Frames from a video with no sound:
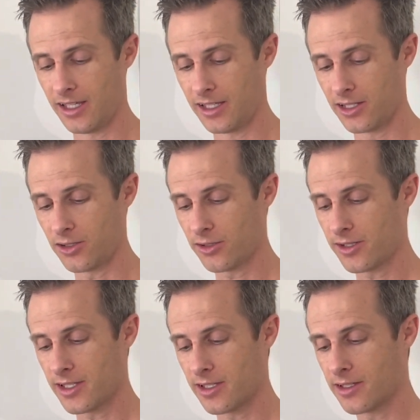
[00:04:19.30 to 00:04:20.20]
Here
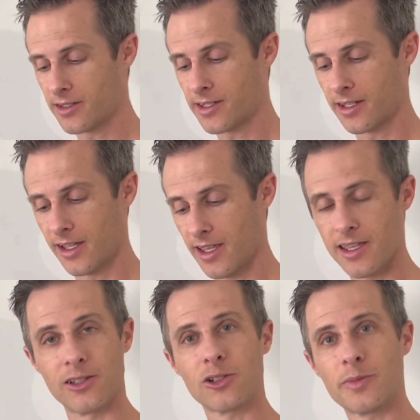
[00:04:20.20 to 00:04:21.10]
is a
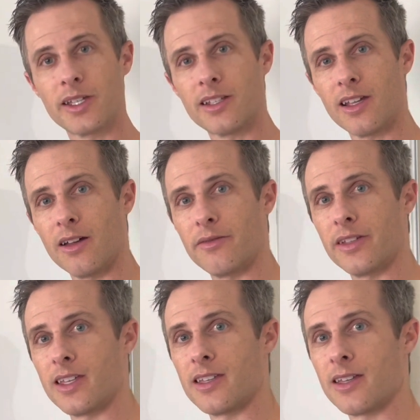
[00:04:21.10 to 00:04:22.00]
little bit of
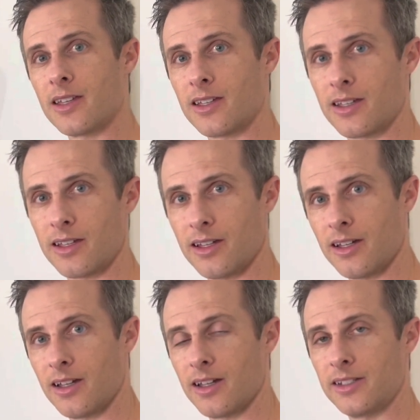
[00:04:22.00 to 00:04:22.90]
a
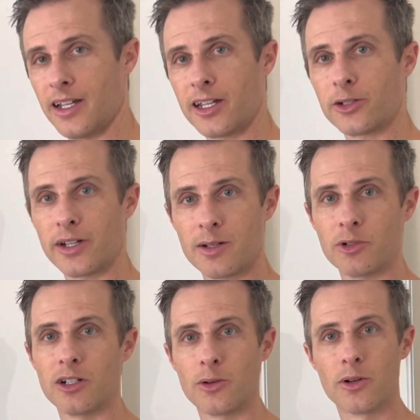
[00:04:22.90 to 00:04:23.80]
diagram
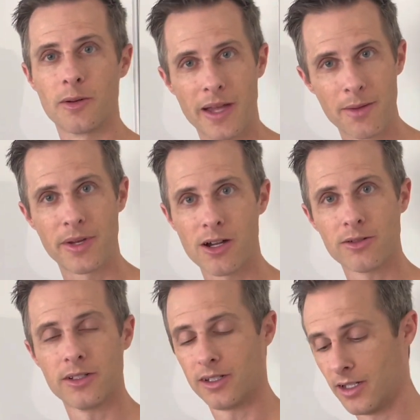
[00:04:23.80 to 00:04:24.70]
or a map
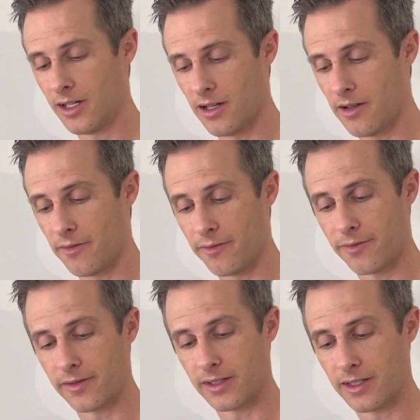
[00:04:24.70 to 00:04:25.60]
out of
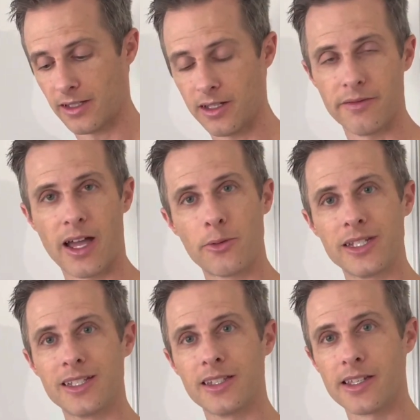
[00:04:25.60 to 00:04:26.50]
how we
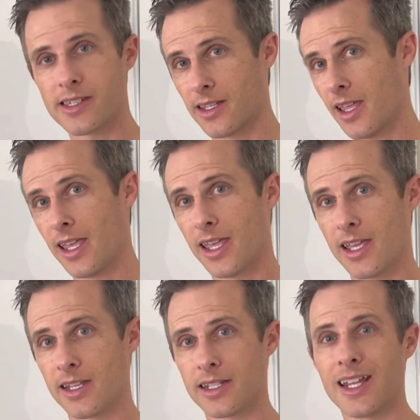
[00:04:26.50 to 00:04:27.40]
did this
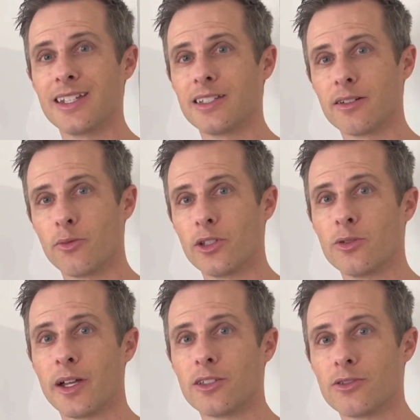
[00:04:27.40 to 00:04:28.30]
and an idea of what you
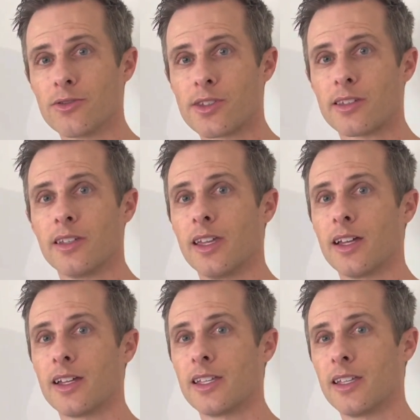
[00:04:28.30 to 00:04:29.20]
might use
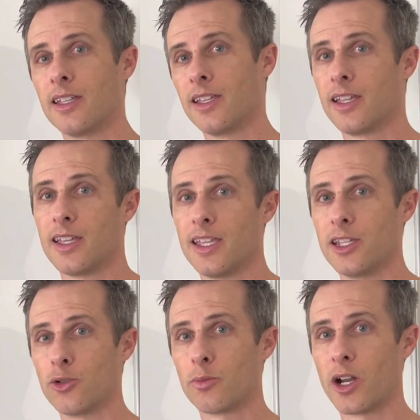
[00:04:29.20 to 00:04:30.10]
in
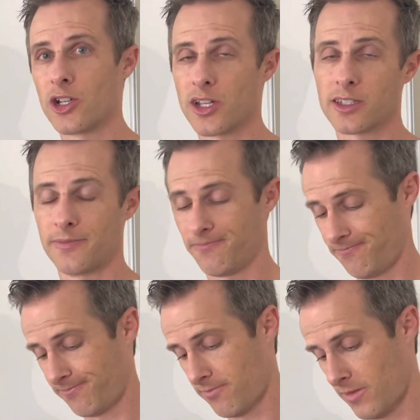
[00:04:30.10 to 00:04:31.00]
your project.
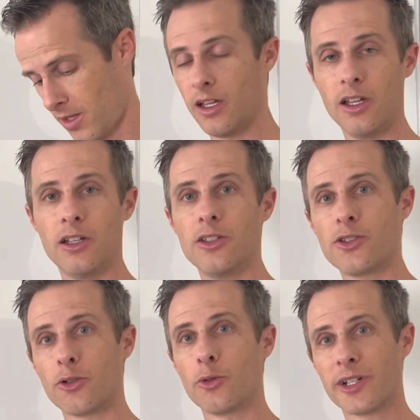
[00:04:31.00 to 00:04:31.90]
So
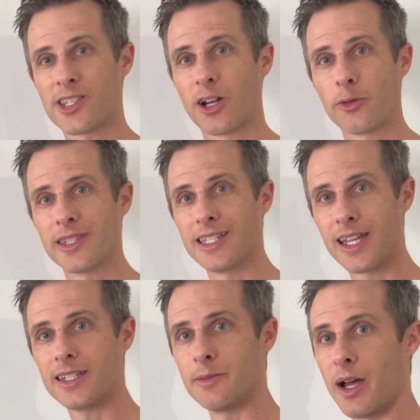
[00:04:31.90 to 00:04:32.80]
you want to start with the
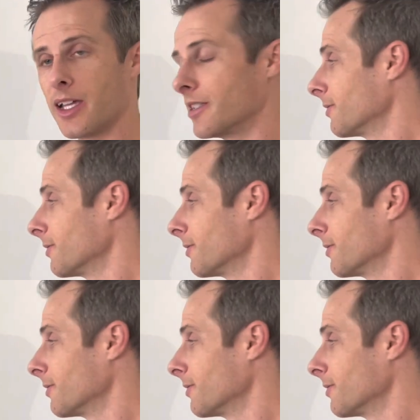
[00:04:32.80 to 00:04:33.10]
end in mind.